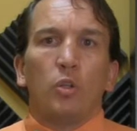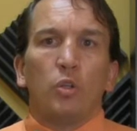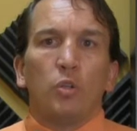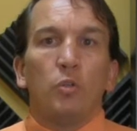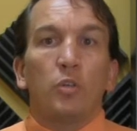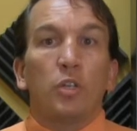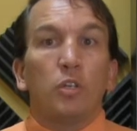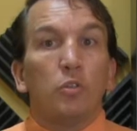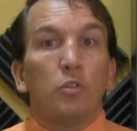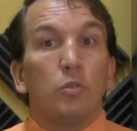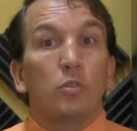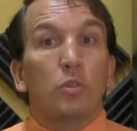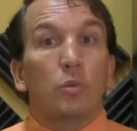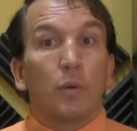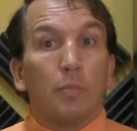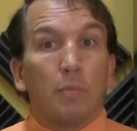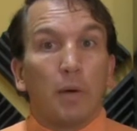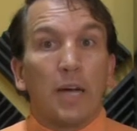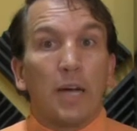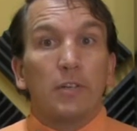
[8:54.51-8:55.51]
You can use a
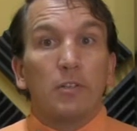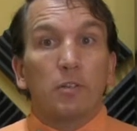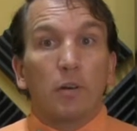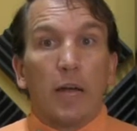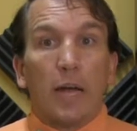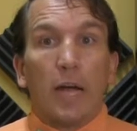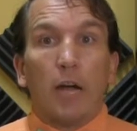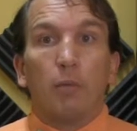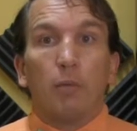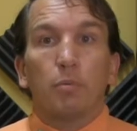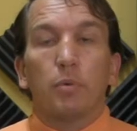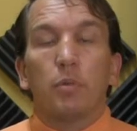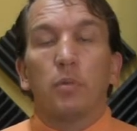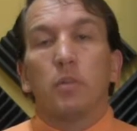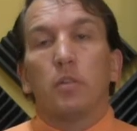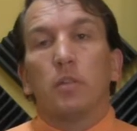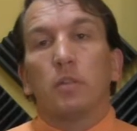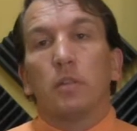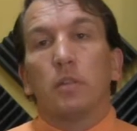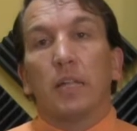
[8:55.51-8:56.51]
reminder app
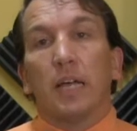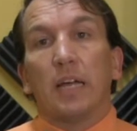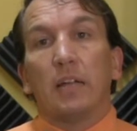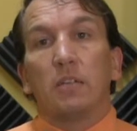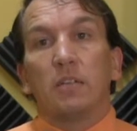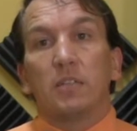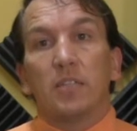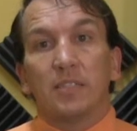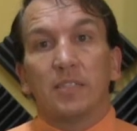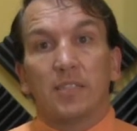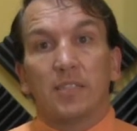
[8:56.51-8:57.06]
that